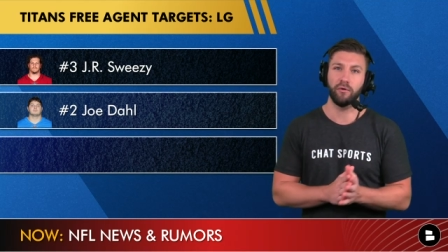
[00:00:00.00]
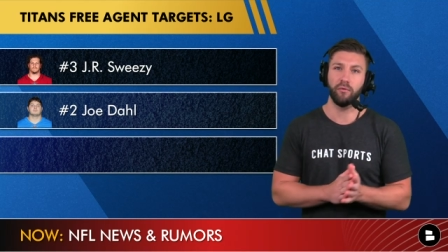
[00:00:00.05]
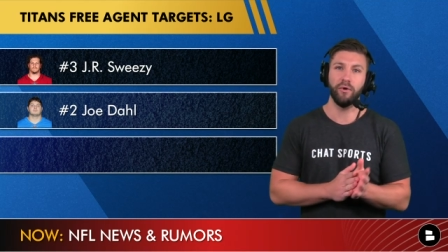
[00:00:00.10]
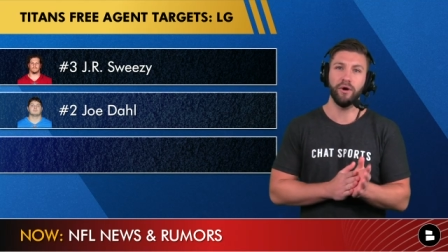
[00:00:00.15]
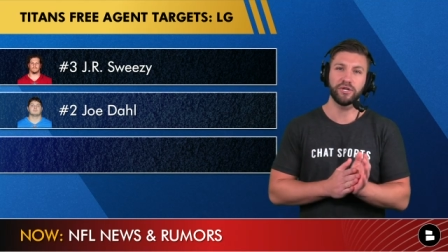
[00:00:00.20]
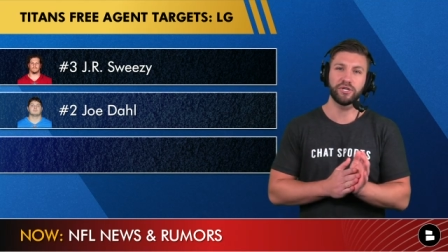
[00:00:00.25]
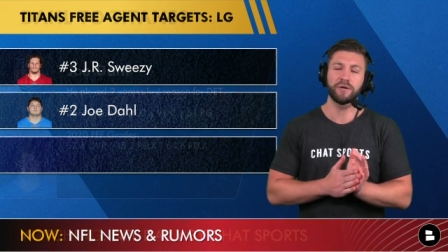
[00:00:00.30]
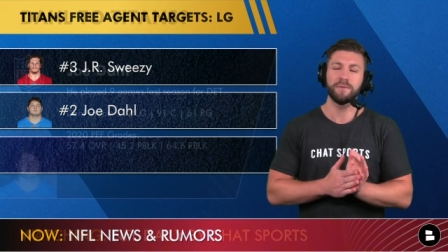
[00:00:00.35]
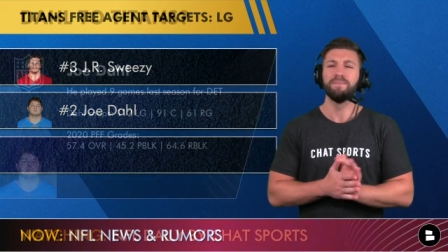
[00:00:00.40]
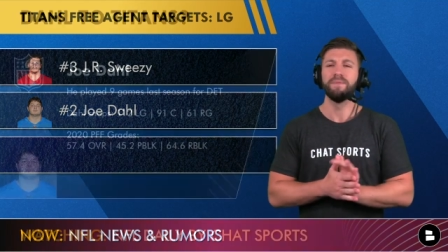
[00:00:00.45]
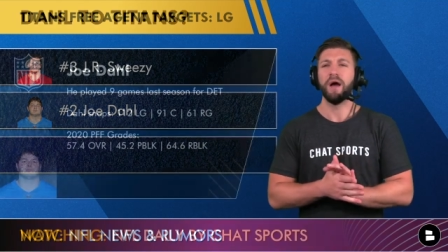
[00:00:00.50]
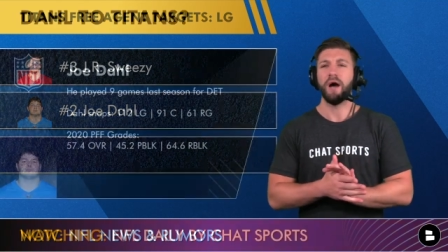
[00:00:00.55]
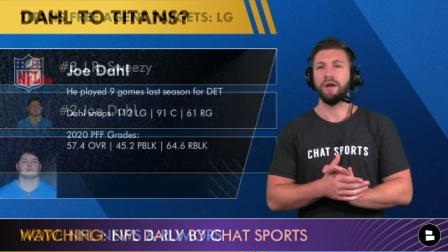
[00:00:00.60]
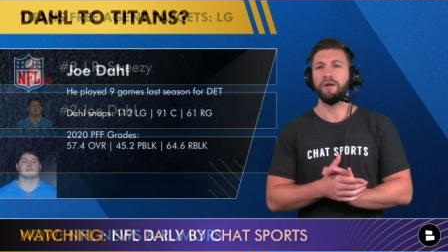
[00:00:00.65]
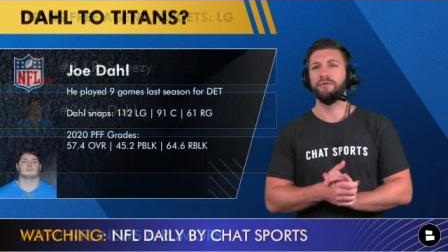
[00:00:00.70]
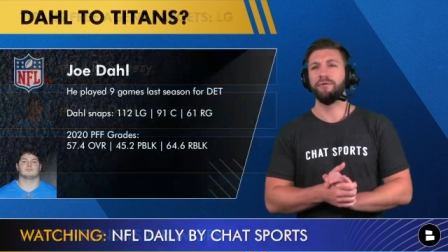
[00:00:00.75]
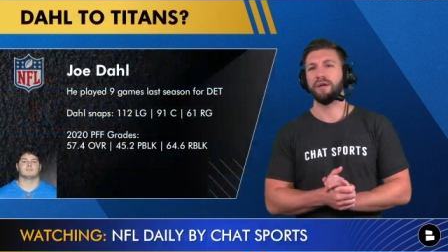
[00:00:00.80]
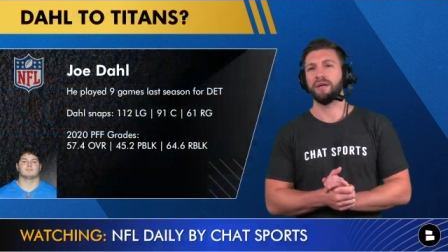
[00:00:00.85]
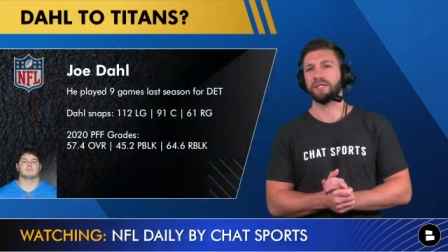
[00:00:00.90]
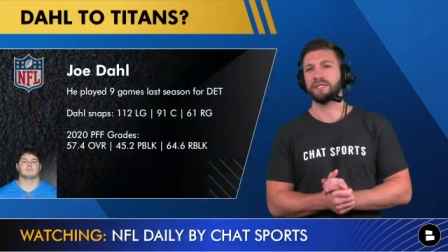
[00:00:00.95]
which I
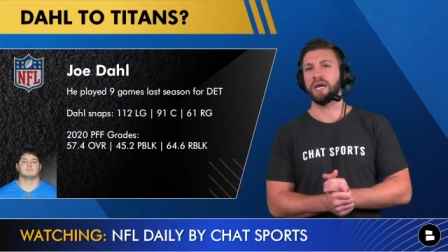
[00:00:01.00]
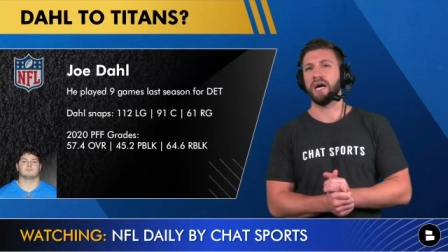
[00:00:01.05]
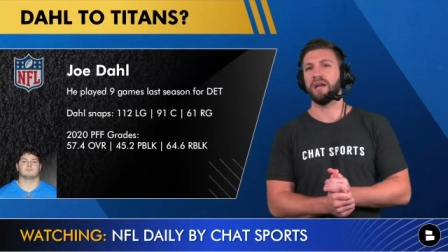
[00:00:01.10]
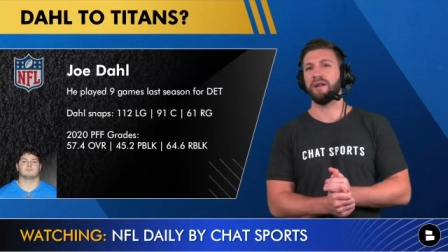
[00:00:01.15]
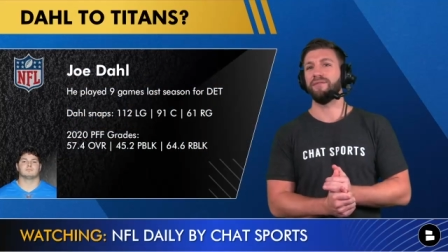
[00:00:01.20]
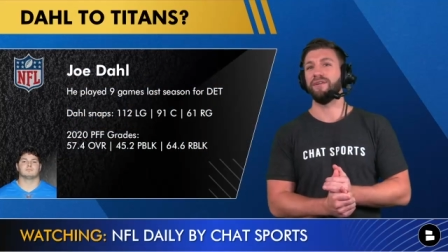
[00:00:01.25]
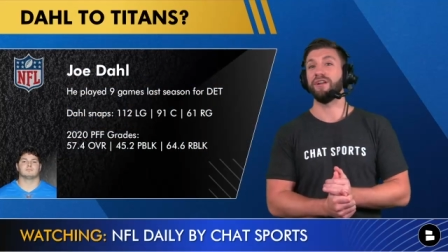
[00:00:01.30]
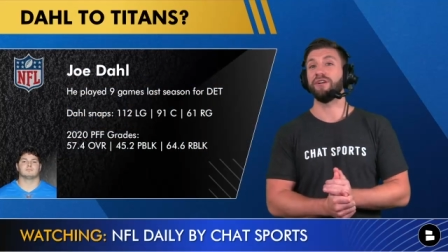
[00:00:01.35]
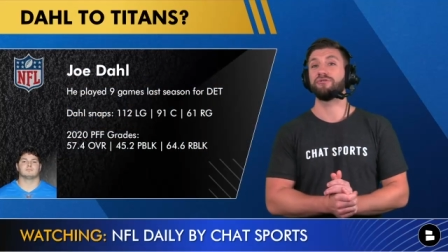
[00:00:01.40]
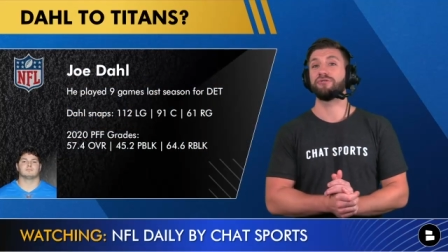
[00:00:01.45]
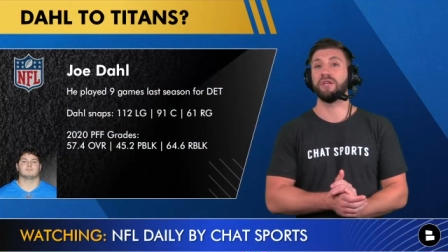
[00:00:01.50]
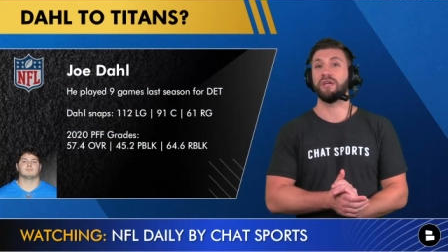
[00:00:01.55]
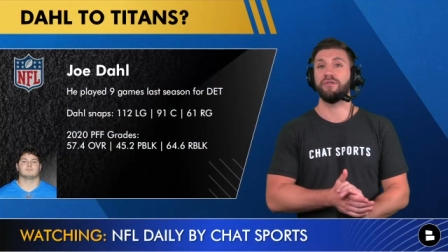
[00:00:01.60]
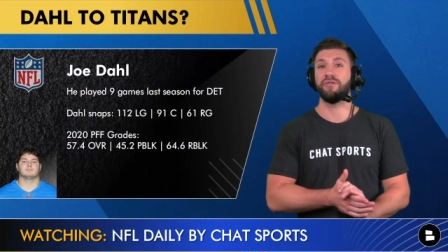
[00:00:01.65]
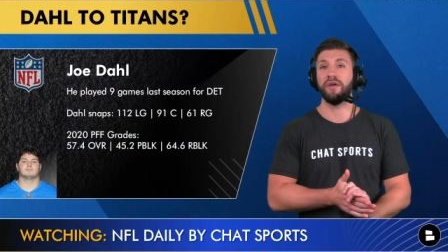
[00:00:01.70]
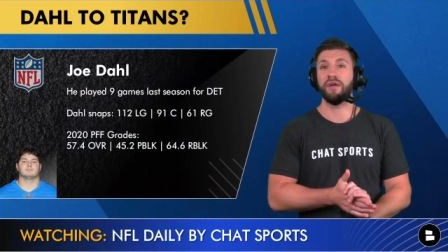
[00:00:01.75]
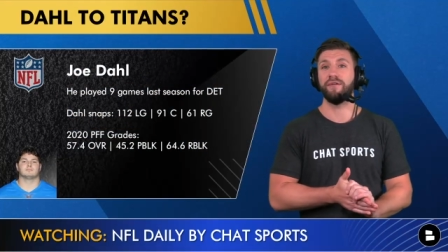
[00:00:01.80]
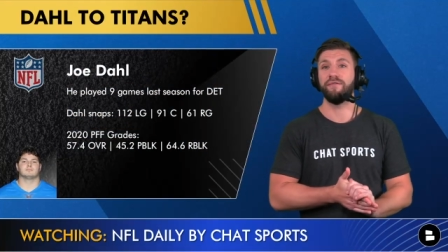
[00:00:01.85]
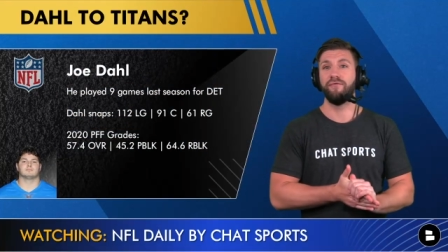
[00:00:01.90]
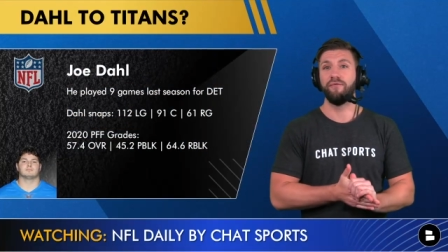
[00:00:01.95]
do think is kind of an interesting
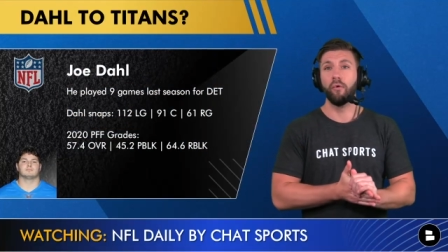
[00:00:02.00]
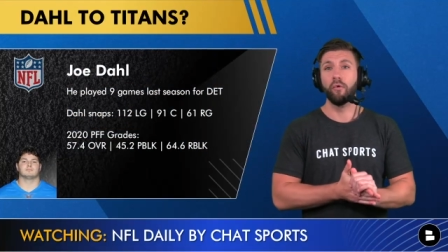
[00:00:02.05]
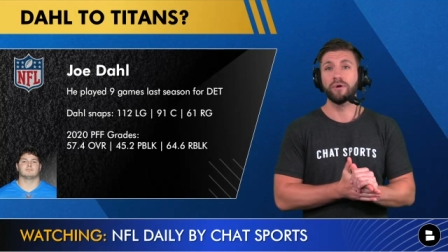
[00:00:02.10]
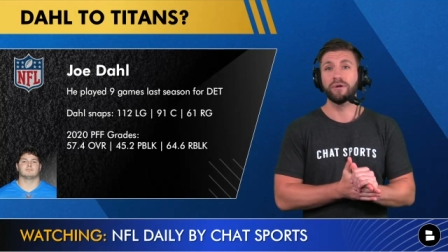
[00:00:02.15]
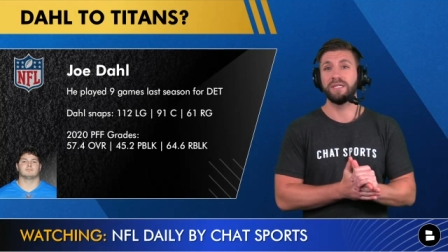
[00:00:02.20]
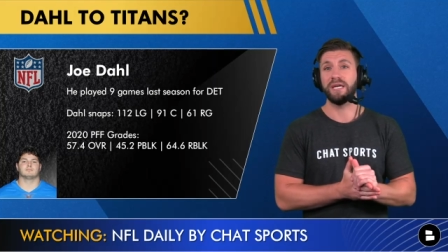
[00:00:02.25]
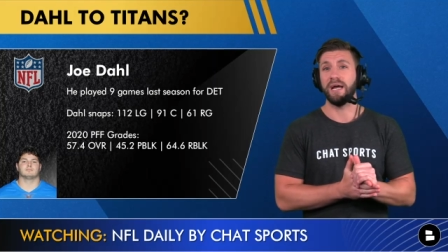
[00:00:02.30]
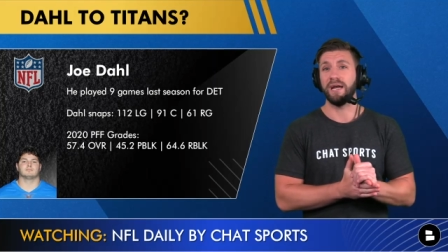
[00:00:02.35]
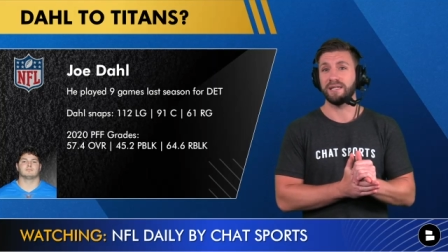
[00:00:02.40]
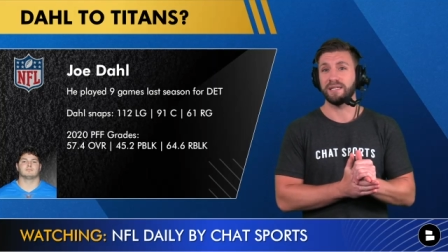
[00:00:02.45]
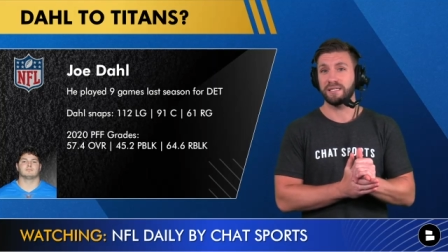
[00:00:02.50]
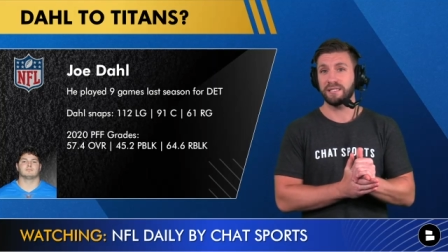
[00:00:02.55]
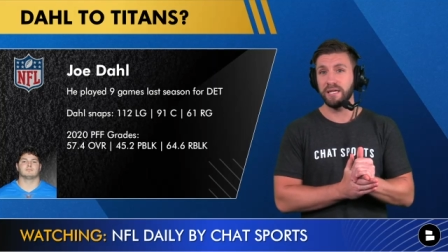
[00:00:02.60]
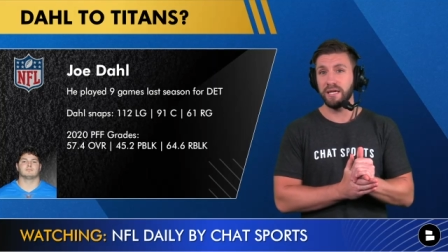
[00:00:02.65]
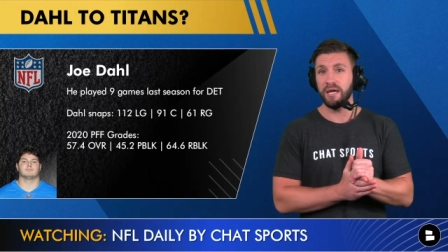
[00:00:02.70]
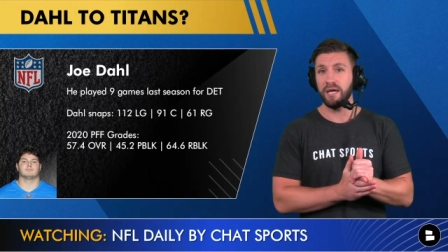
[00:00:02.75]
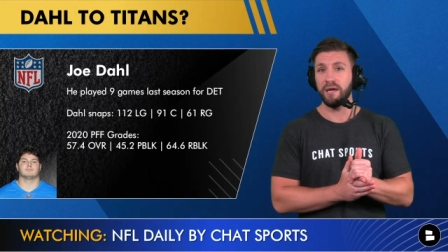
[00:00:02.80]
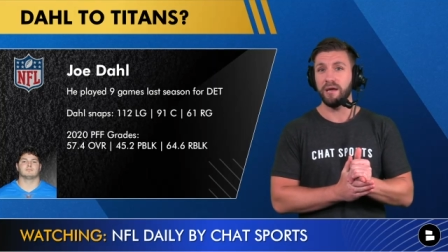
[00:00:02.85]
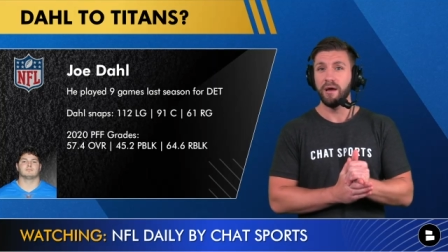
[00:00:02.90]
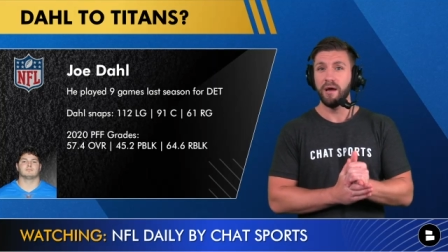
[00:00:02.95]
thing for
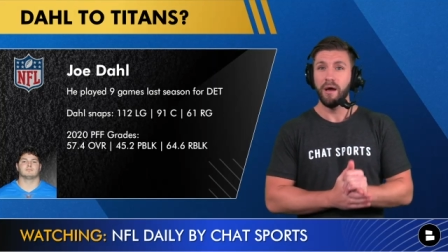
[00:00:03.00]
Tennessee.